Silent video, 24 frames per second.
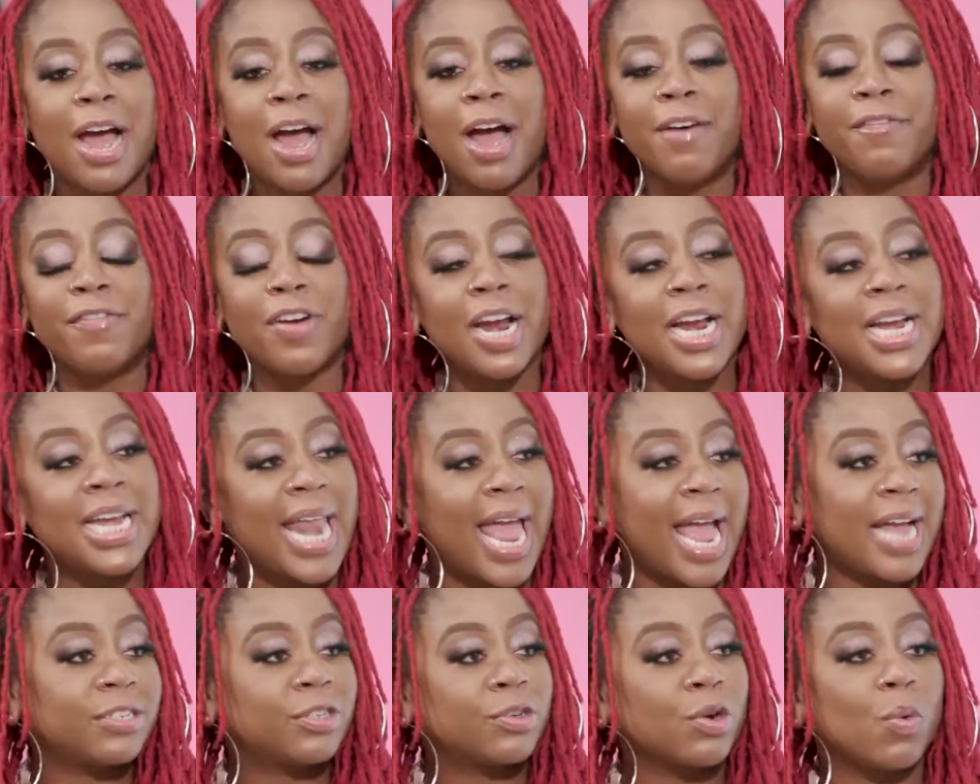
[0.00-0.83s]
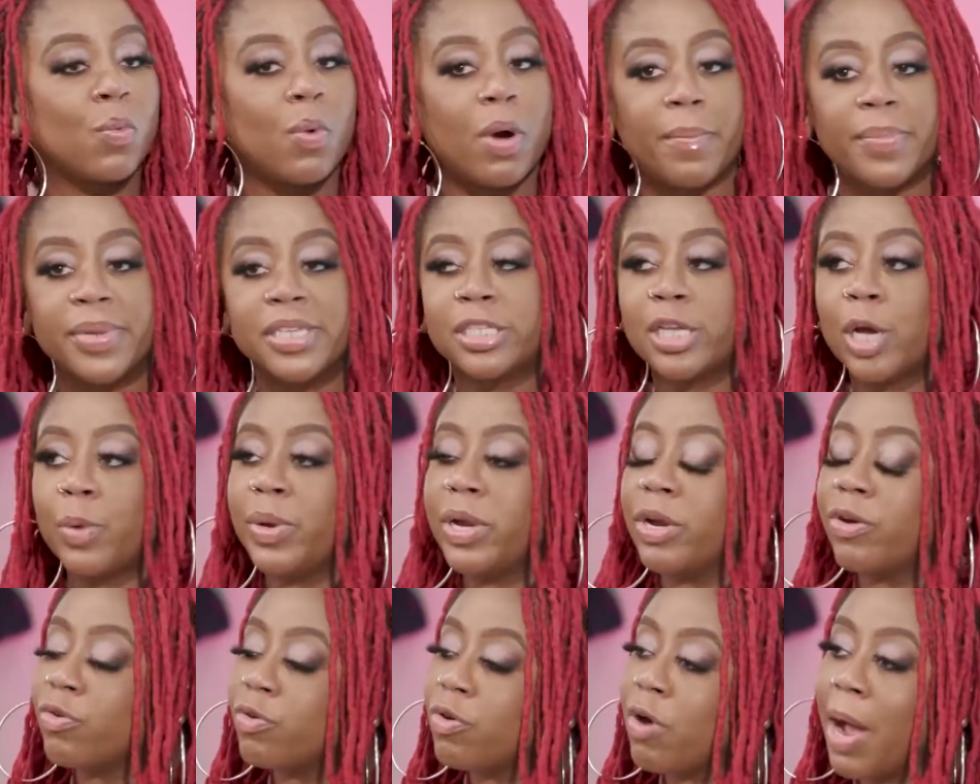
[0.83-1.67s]
A very natural woman. So we
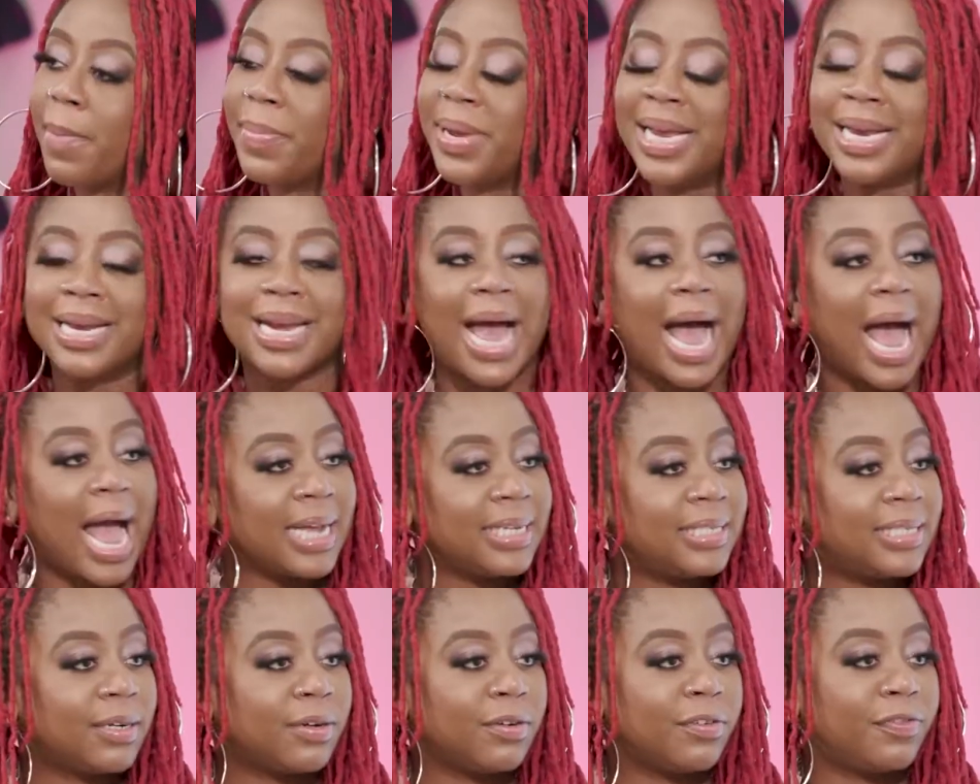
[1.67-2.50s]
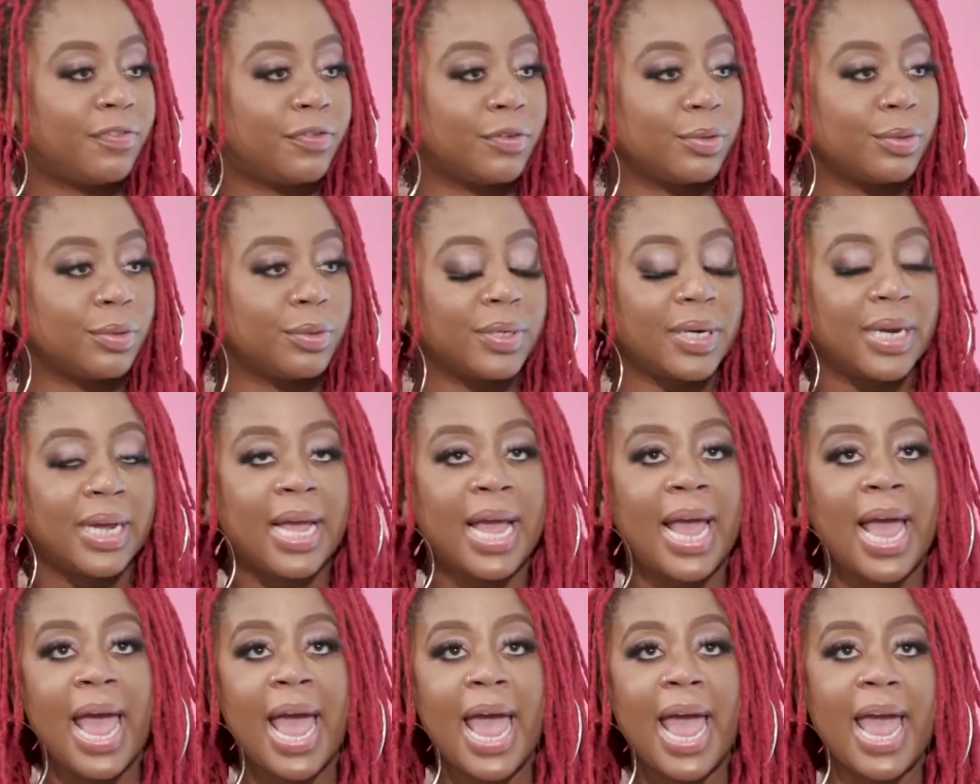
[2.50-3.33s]
grew up eating Ito food.
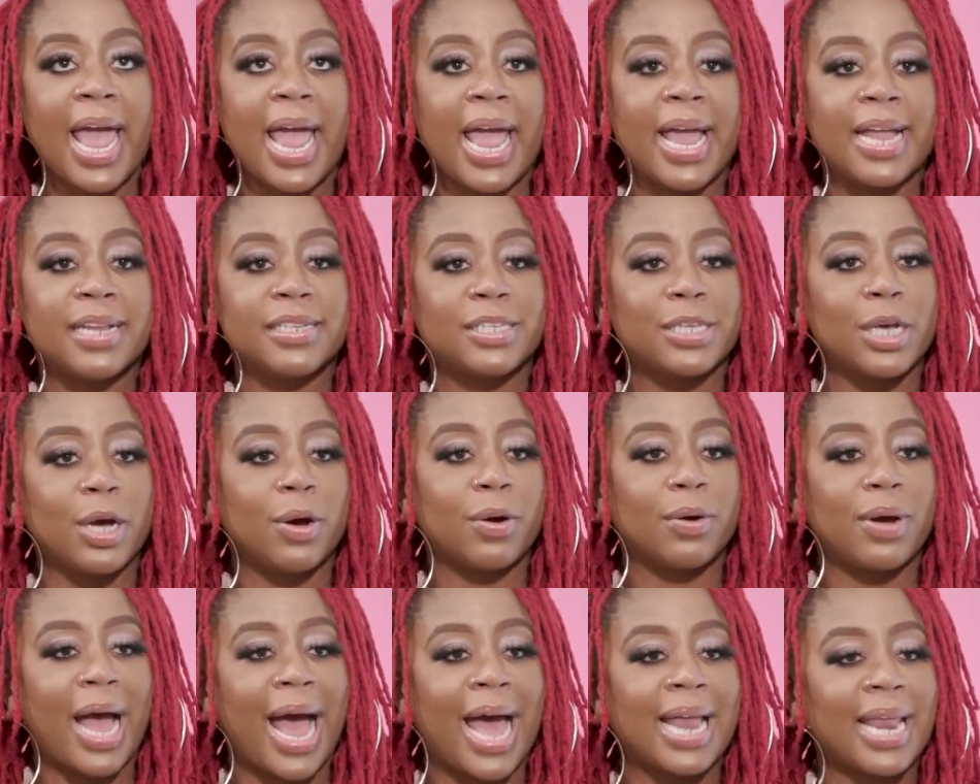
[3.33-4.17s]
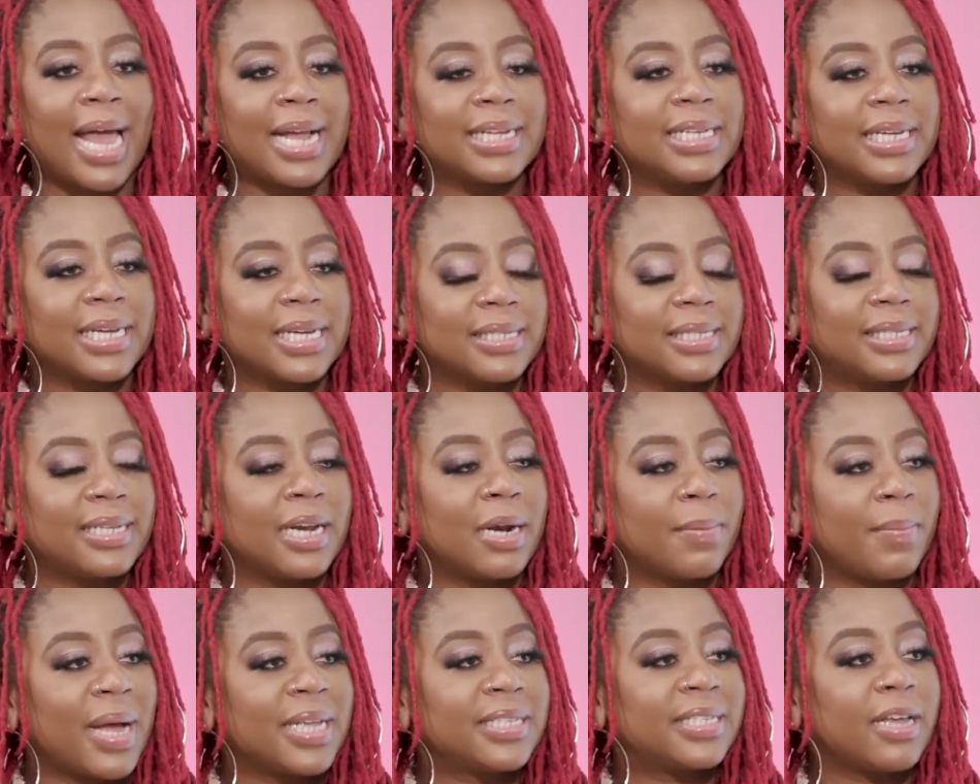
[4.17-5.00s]
And so I like to
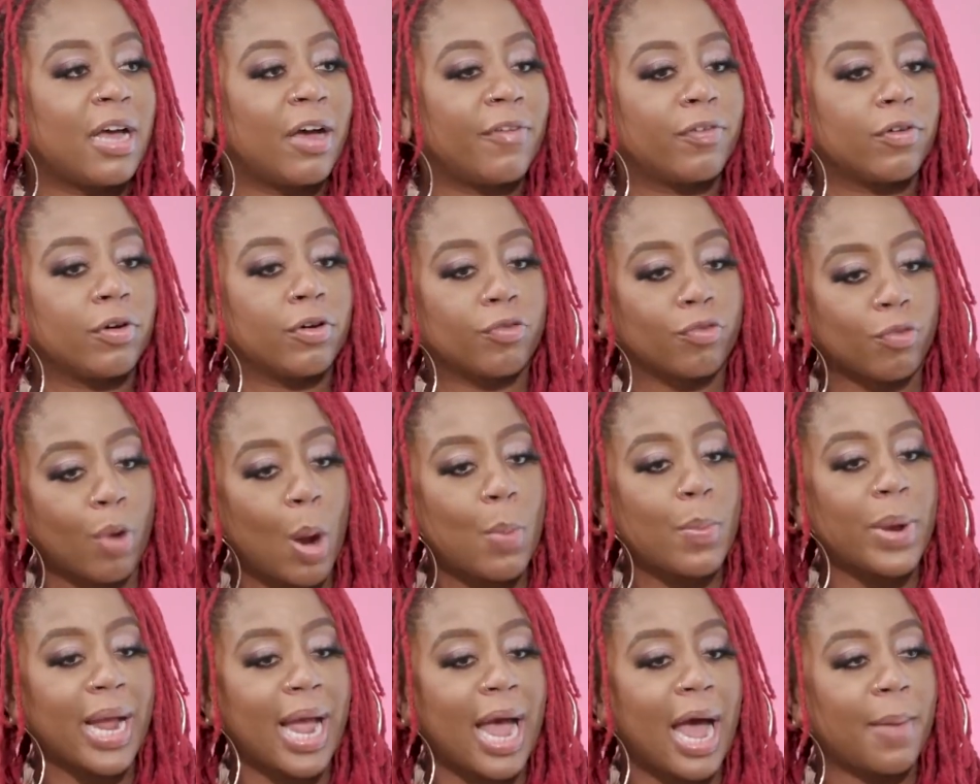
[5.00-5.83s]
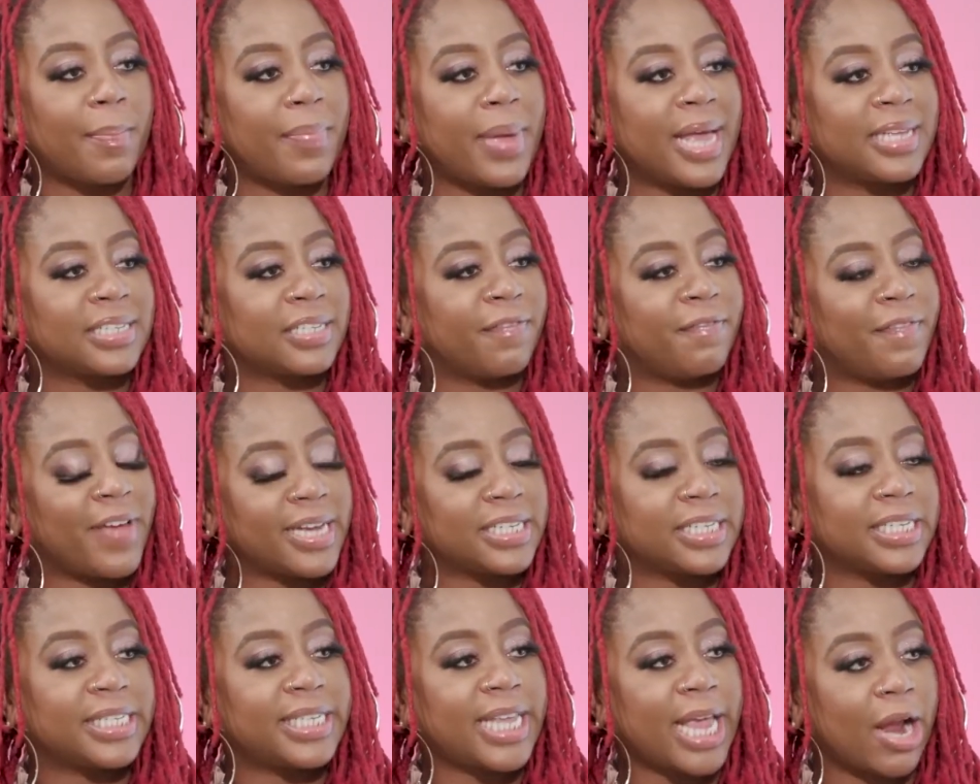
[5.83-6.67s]
consider myself growing up as a
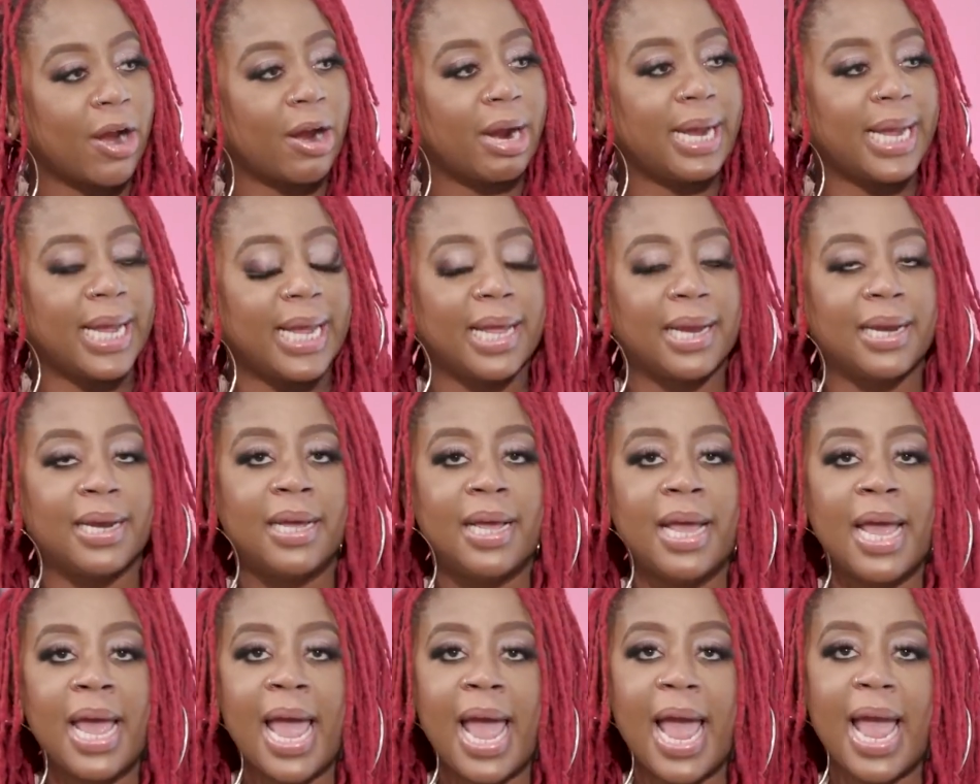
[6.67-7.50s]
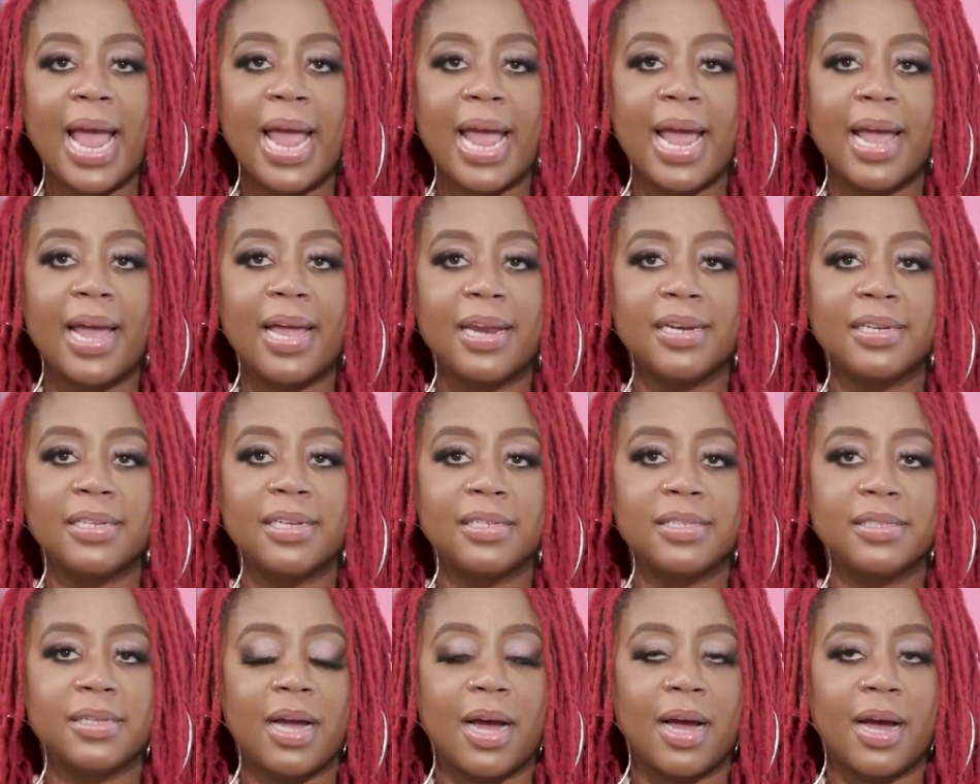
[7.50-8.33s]
vegetarian. And
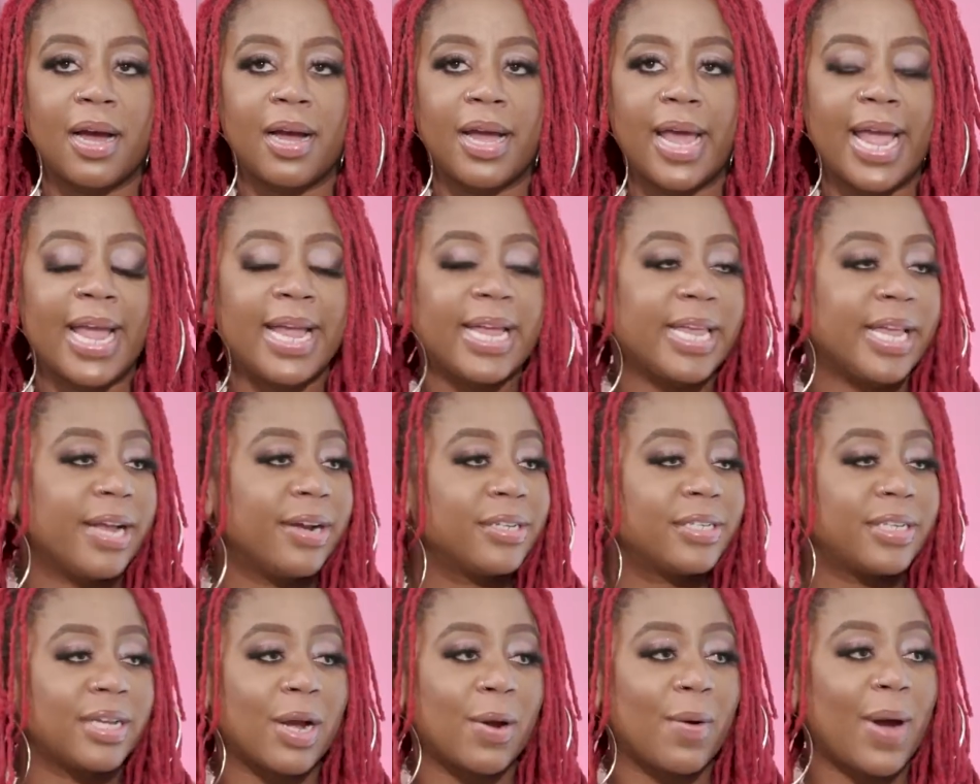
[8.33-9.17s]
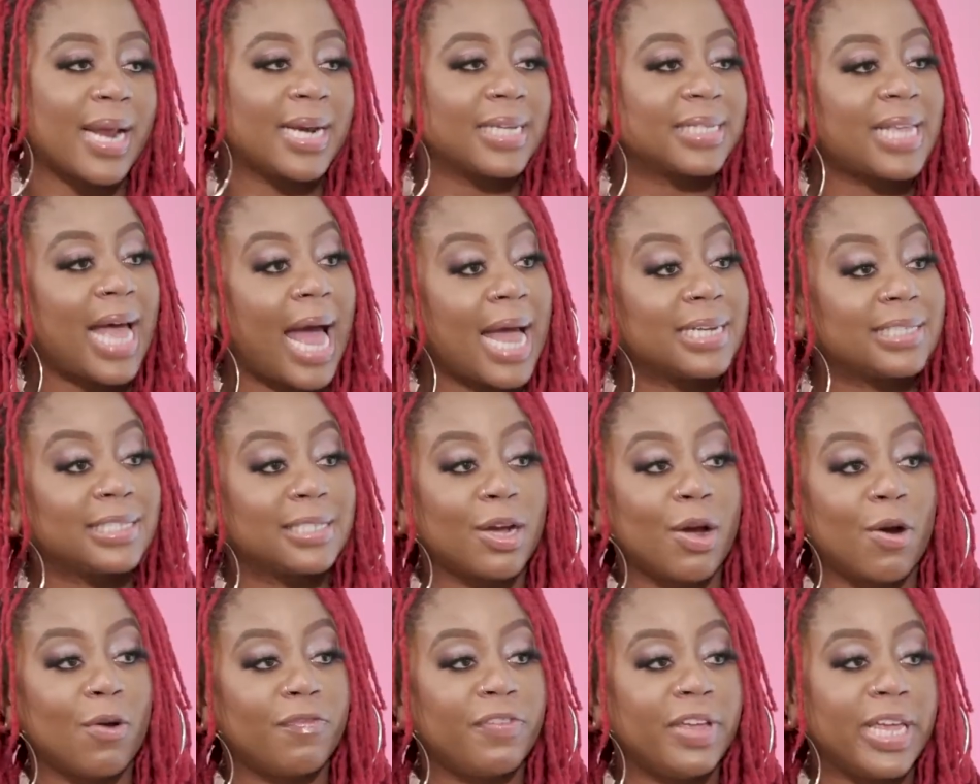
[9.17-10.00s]
8 years ago, I decided
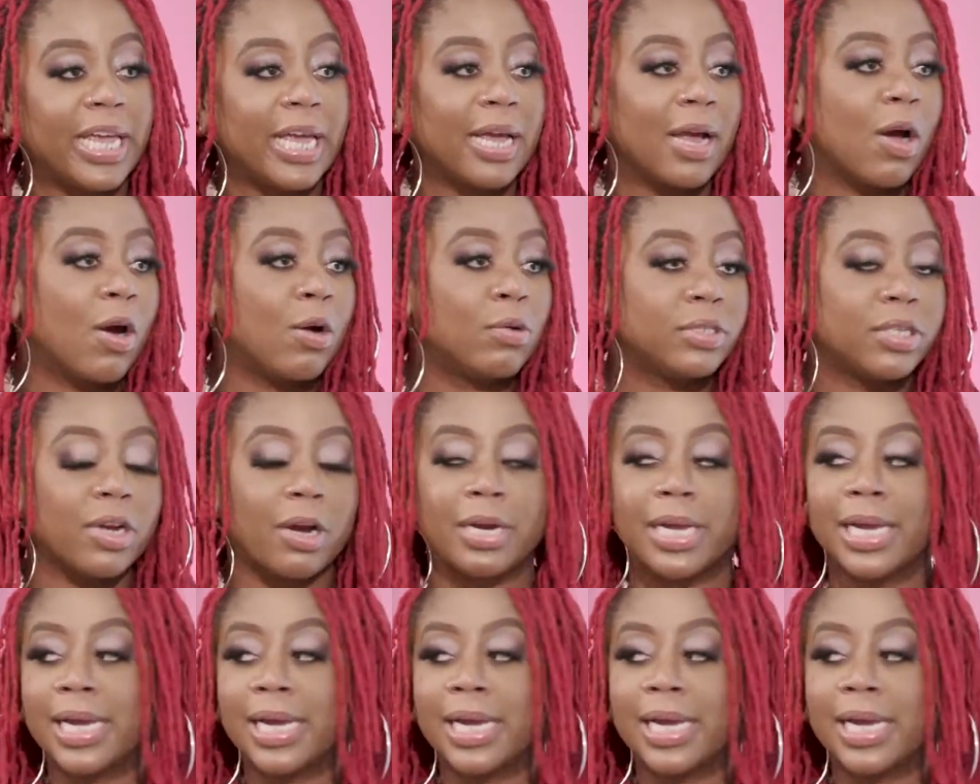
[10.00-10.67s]
to go vegan cold turkey